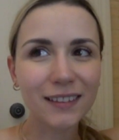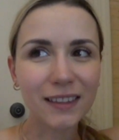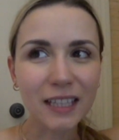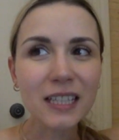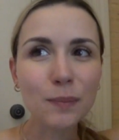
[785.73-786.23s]

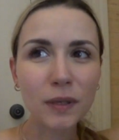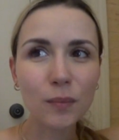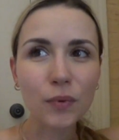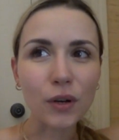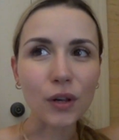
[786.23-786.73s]
these
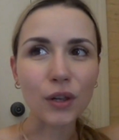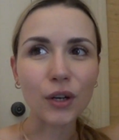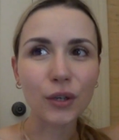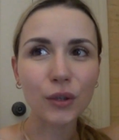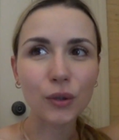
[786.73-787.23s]

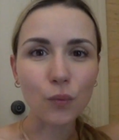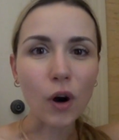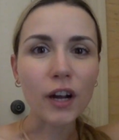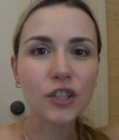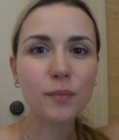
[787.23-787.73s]
people who
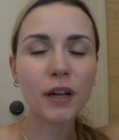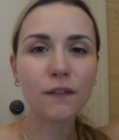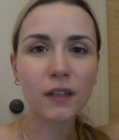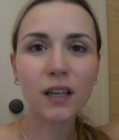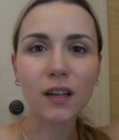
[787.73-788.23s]
watch my
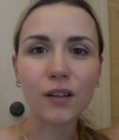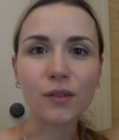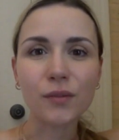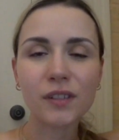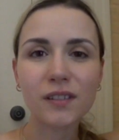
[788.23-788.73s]

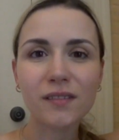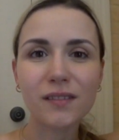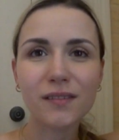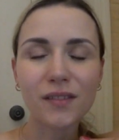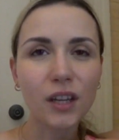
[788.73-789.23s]
videos,
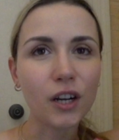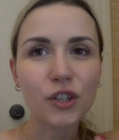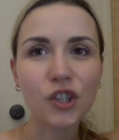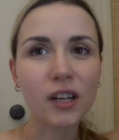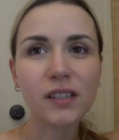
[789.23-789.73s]

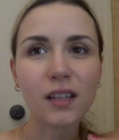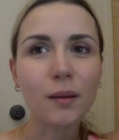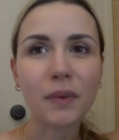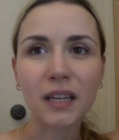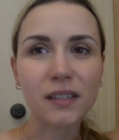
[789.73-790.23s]
they're just
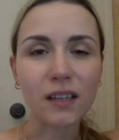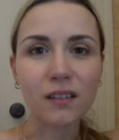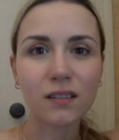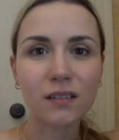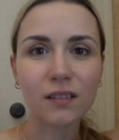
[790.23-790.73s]

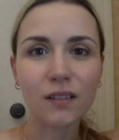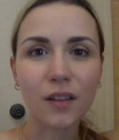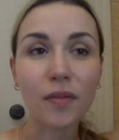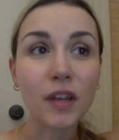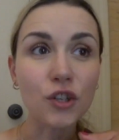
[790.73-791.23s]
amazing
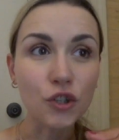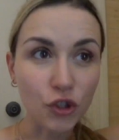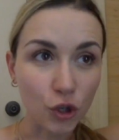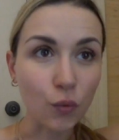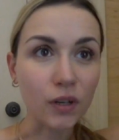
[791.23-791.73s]
they
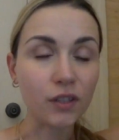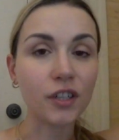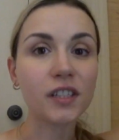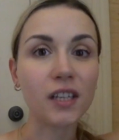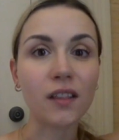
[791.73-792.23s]
do
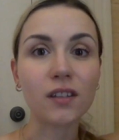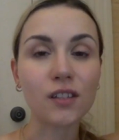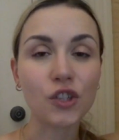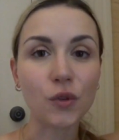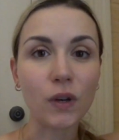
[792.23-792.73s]
understand the
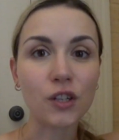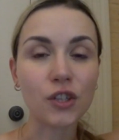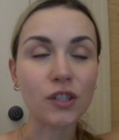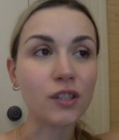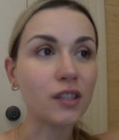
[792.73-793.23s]

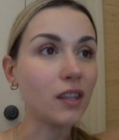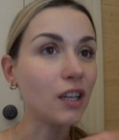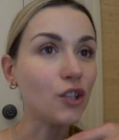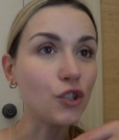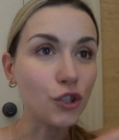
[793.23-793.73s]
situation.
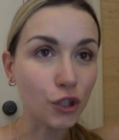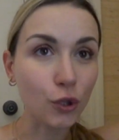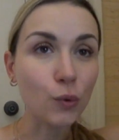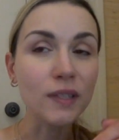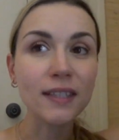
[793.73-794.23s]
They
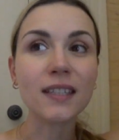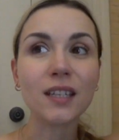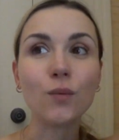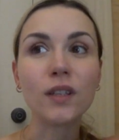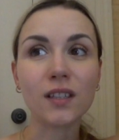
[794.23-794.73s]
do
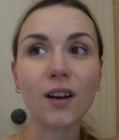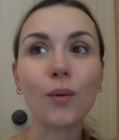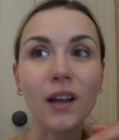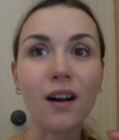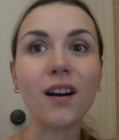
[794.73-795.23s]
see what's
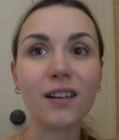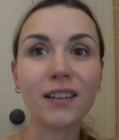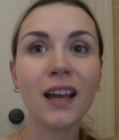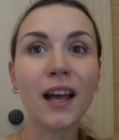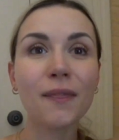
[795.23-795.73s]
going on.
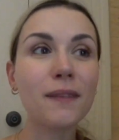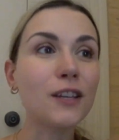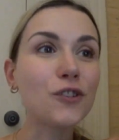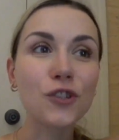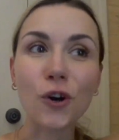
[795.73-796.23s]

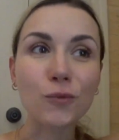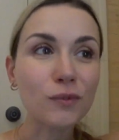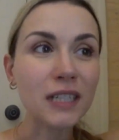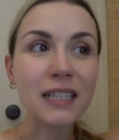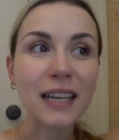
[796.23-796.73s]
They don't
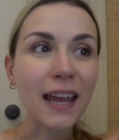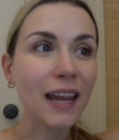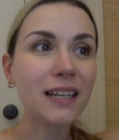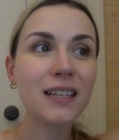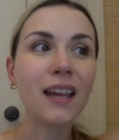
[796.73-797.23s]
need
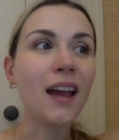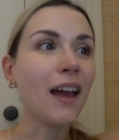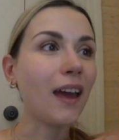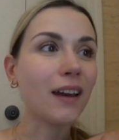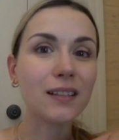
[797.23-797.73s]
any
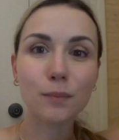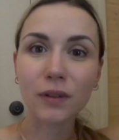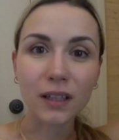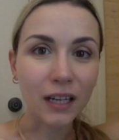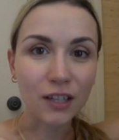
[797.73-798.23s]

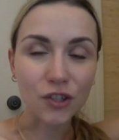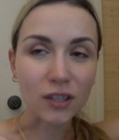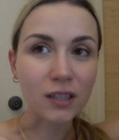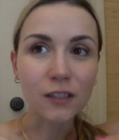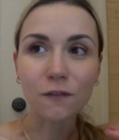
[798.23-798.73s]

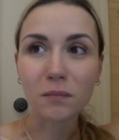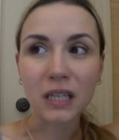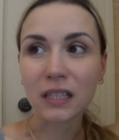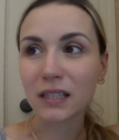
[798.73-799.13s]
explanations of me